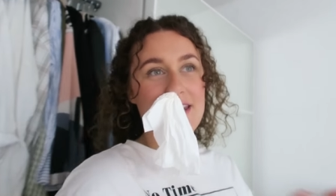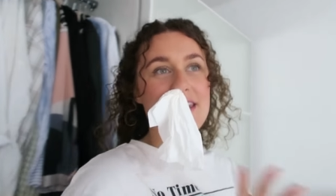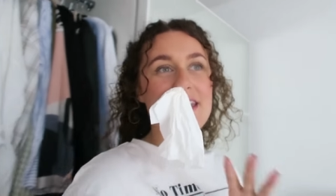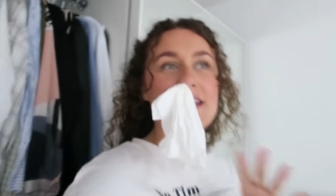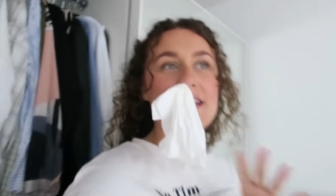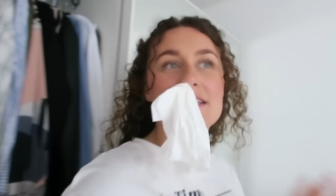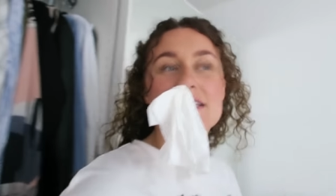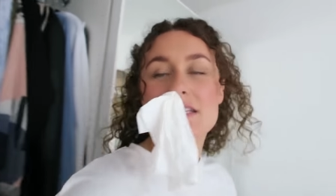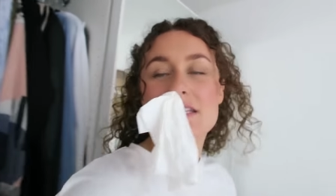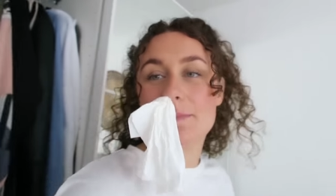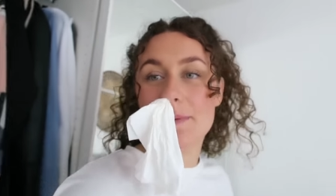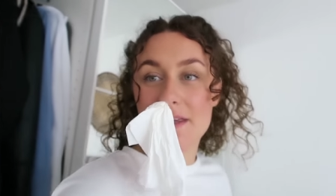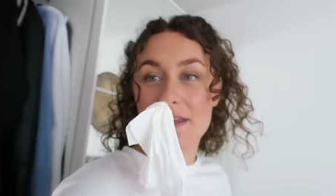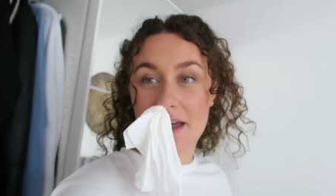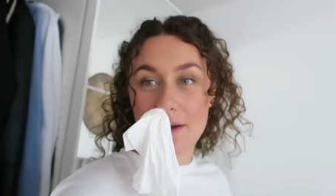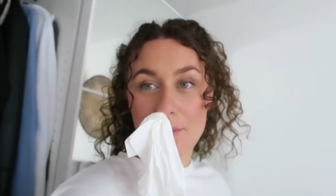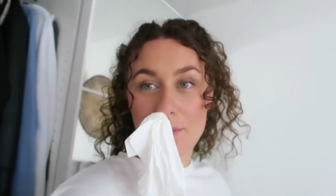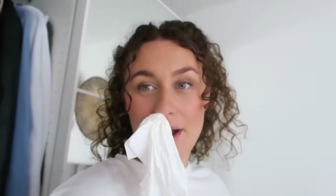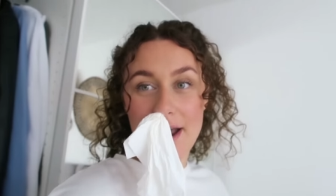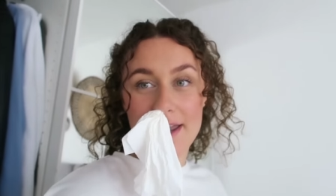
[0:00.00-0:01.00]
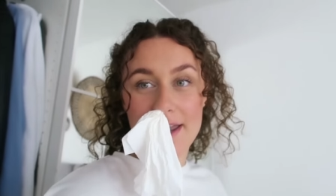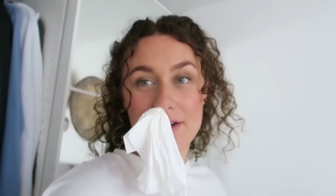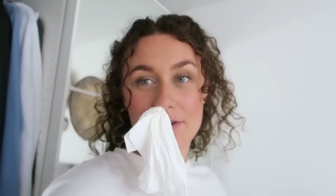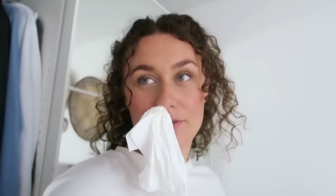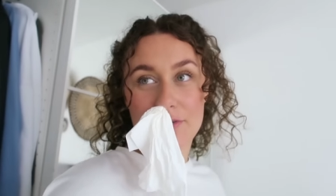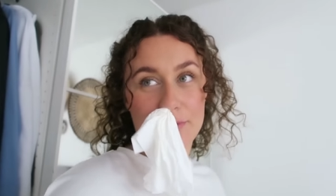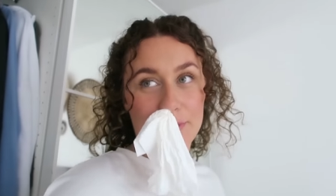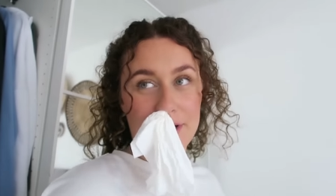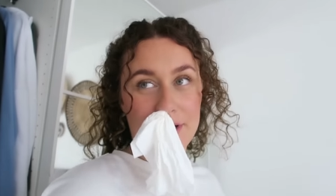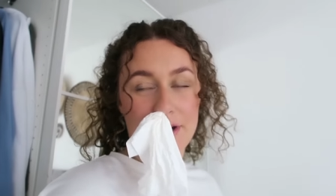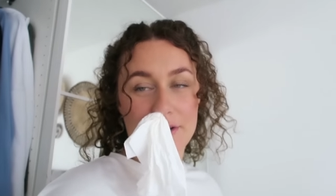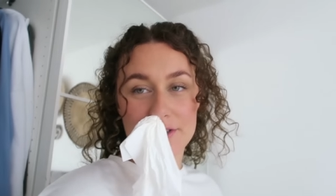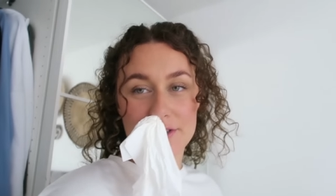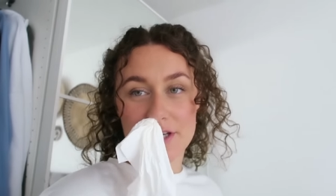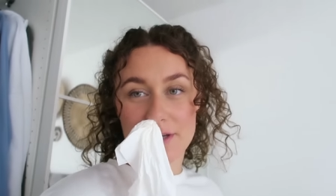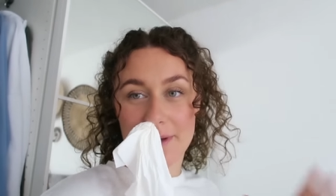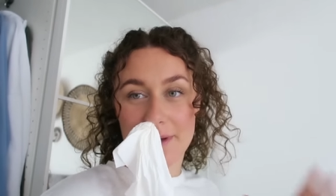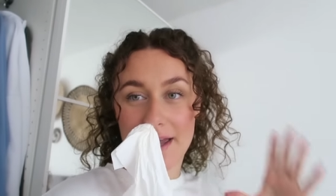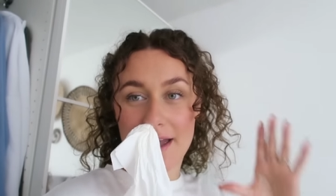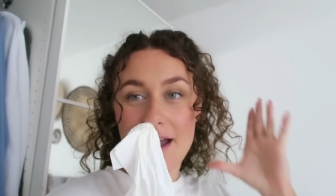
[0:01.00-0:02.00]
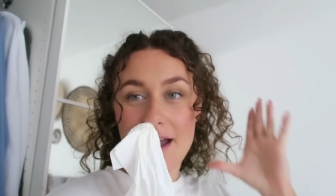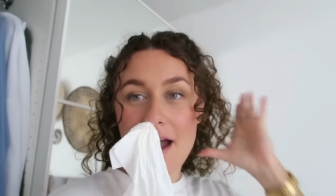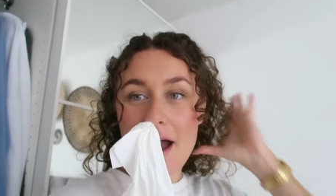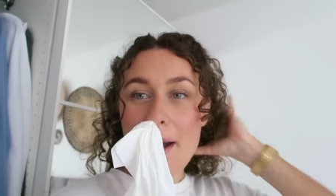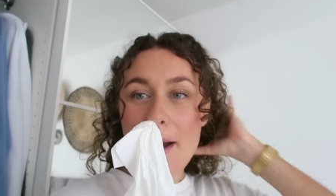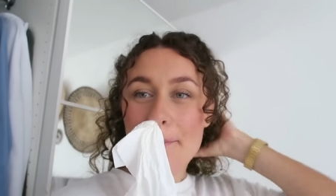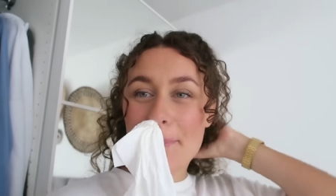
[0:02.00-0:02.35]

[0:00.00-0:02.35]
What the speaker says: It needs to be that way or we can't do it.